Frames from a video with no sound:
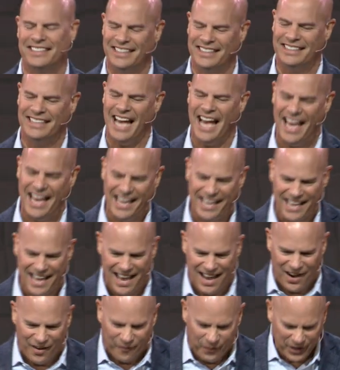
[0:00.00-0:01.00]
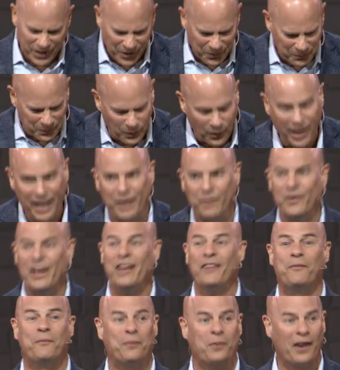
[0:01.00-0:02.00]
And today, we are praying.
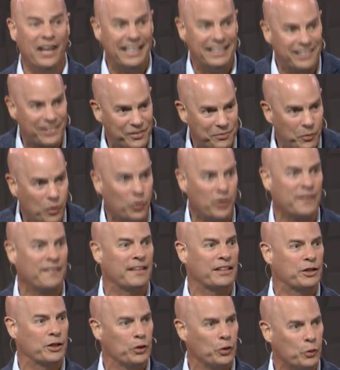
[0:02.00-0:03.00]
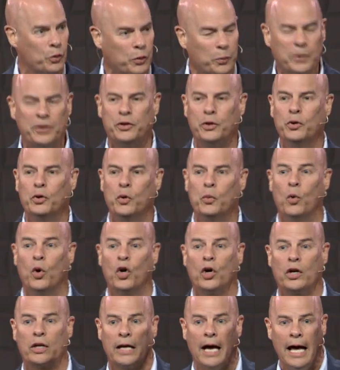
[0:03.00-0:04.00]
We have prayed this morning that the Lord would do a
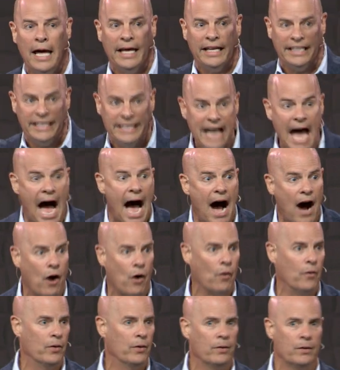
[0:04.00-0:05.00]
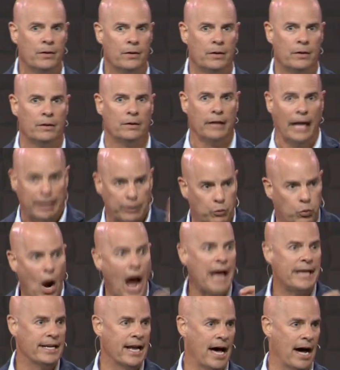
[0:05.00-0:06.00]
work now, like
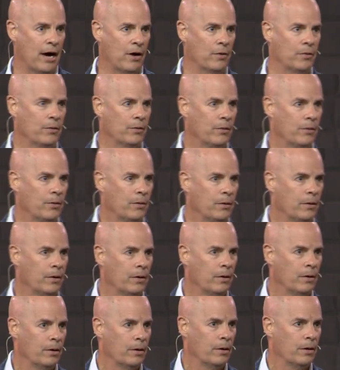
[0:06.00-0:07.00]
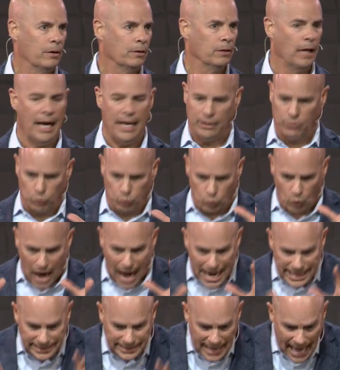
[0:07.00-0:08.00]
right now. Like
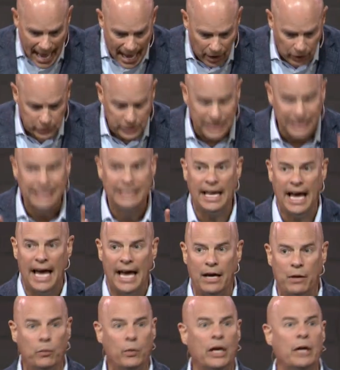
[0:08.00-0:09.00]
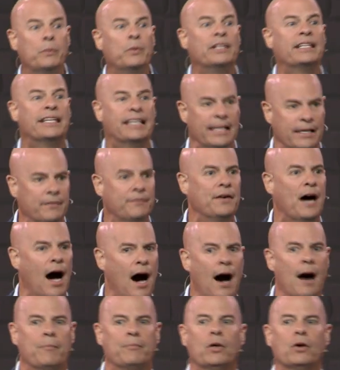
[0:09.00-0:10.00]
right now, today, we would give
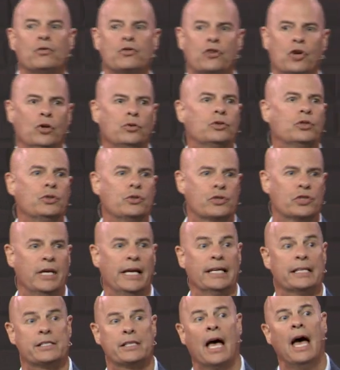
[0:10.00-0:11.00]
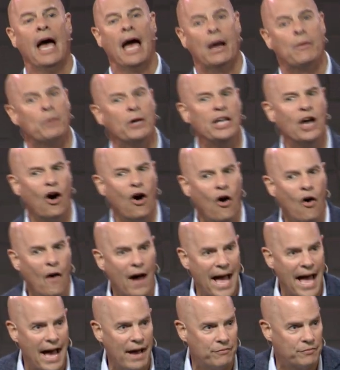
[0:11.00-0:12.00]
up those go to sins, and we
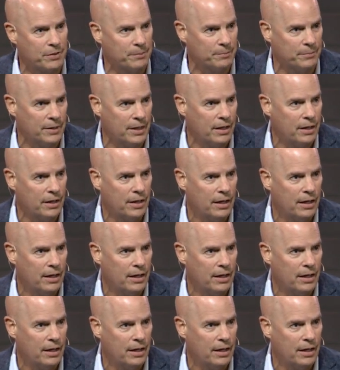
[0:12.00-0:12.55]
all have them.